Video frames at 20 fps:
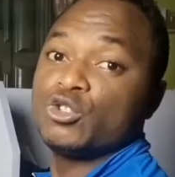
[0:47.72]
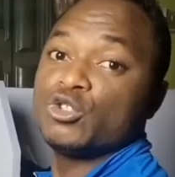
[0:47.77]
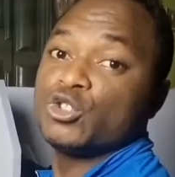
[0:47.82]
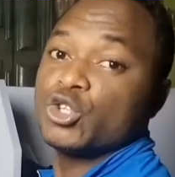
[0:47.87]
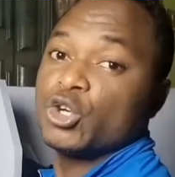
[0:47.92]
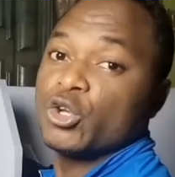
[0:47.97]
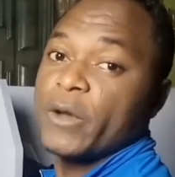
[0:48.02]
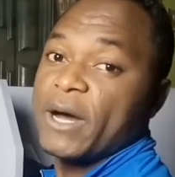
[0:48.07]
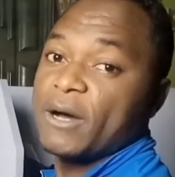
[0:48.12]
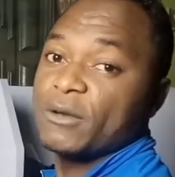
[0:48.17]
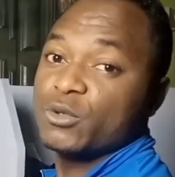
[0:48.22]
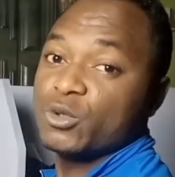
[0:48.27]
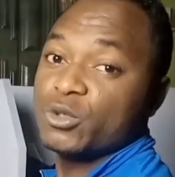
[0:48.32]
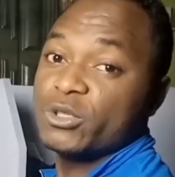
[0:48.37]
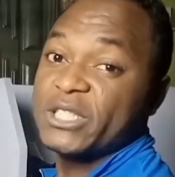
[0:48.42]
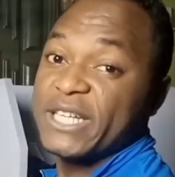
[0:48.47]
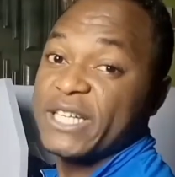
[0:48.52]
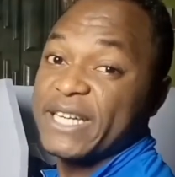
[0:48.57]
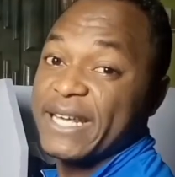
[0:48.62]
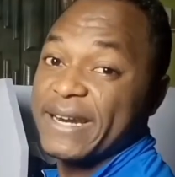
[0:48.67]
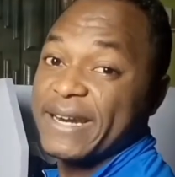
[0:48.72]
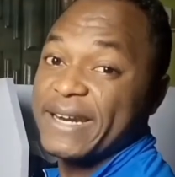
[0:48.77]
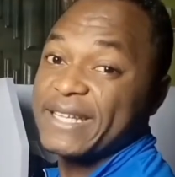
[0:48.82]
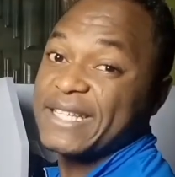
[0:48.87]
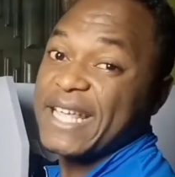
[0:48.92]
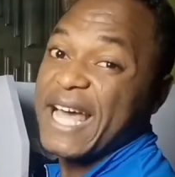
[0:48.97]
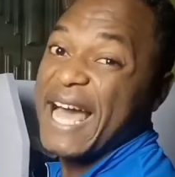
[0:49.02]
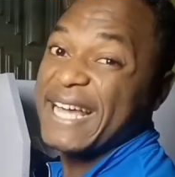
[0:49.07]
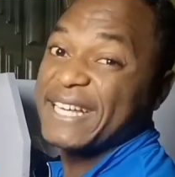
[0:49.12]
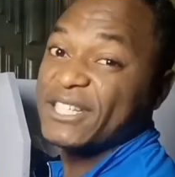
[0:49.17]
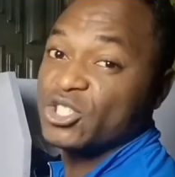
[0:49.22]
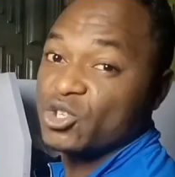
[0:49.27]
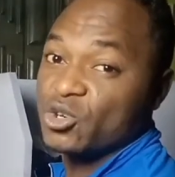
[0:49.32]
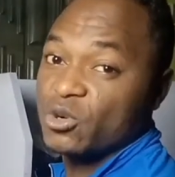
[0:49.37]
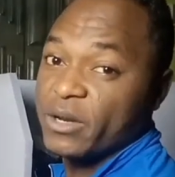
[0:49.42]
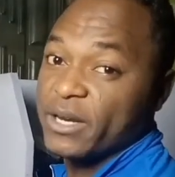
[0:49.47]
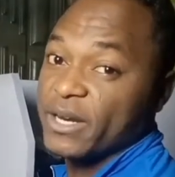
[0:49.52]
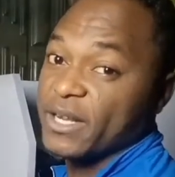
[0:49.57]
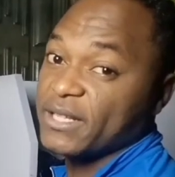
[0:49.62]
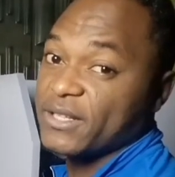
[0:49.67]
show you how to generate
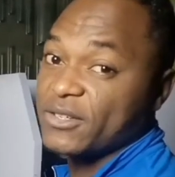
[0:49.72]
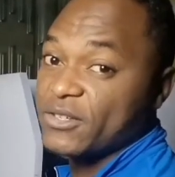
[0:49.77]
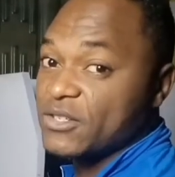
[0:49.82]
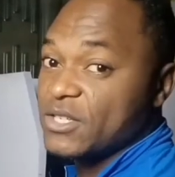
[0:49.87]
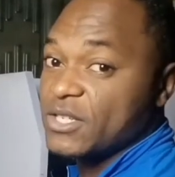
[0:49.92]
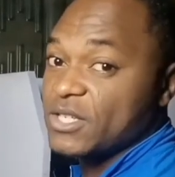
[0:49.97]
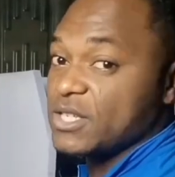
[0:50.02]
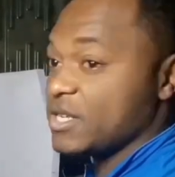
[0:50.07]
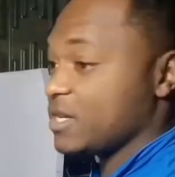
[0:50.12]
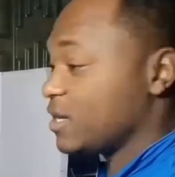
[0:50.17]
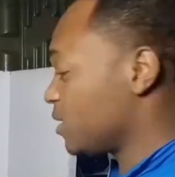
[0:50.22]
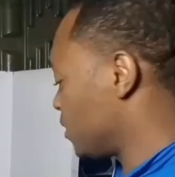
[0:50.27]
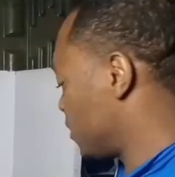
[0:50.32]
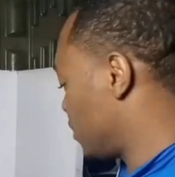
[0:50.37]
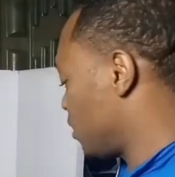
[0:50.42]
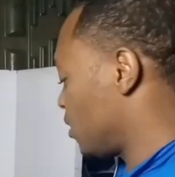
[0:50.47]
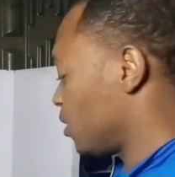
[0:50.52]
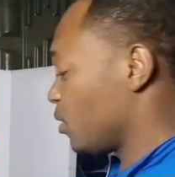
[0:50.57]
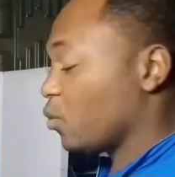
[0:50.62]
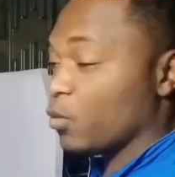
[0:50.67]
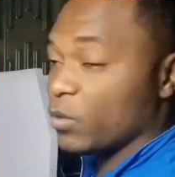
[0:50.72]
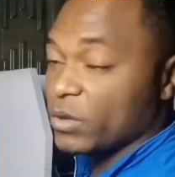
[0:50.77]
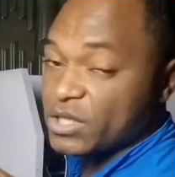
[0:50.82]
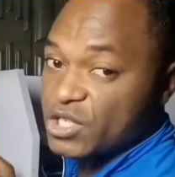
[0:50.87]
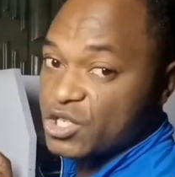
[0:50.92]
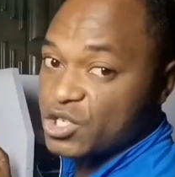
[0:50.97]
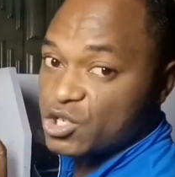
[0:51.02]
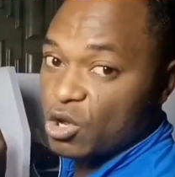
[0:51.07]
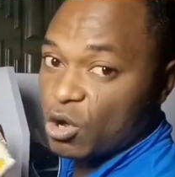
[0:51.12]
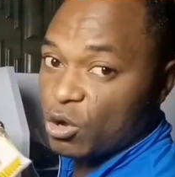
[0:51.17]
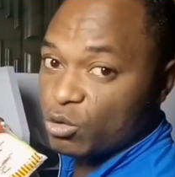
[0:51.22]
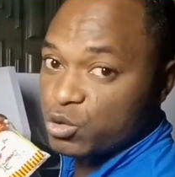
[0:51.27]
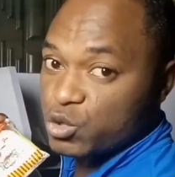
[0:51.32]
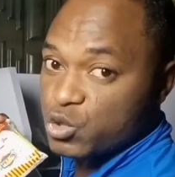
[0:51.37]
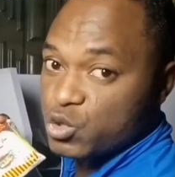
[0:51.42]
hydroelectricity, salt